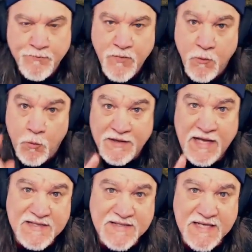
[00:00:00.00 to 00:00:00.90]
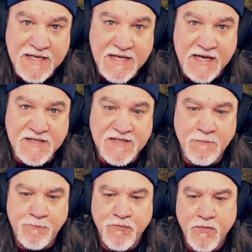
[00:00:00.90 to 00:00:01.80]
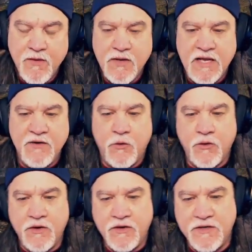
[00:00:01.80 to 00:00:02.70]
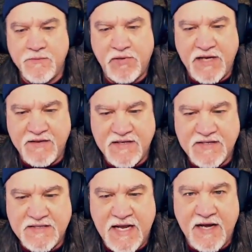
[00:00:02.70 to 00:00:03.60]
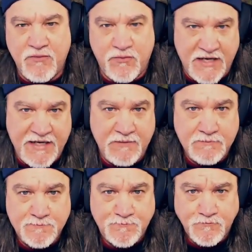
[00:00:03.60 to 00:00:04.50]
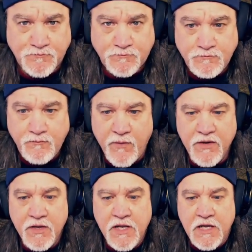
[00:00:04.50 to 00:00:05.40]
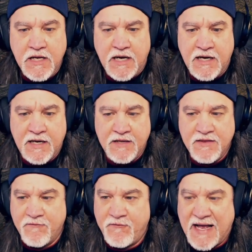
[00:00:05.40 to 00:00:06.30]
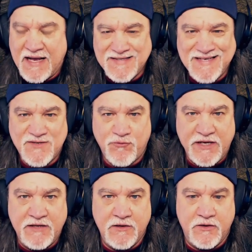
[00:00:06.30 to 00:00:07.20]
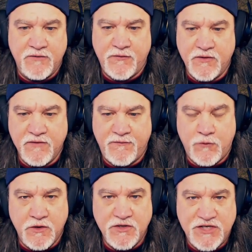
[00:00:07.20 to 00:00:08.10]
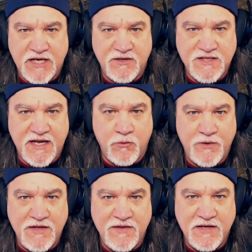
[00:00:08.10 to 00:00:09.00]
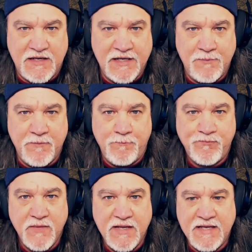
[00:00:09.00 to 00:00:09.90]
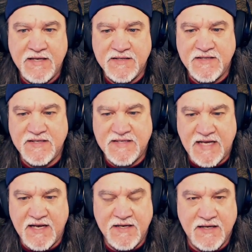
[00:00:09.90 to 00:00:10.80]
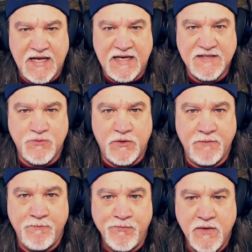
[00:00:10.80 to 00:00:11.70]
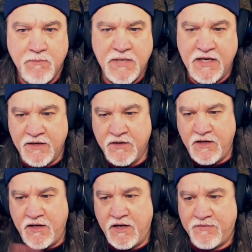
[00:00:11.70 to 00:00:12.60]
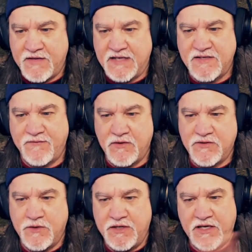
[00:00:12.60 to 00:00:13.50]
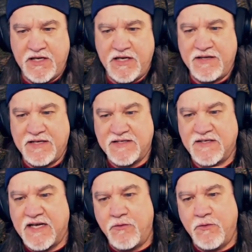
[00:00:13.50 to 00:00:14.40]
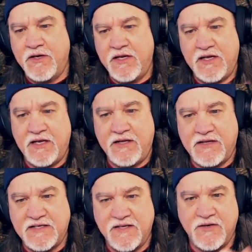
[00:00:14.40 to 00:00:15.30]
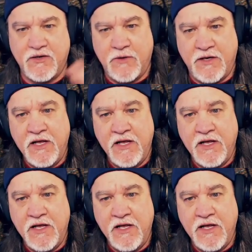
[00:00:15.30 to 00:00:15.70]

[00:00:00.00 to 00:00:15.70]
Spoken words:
one last thing, guys. In order to play this tank right, the fastest reload for the 4 shells that are within the clip is the second to last one. Meaning, that's the first one, that's the second one, that's the third one,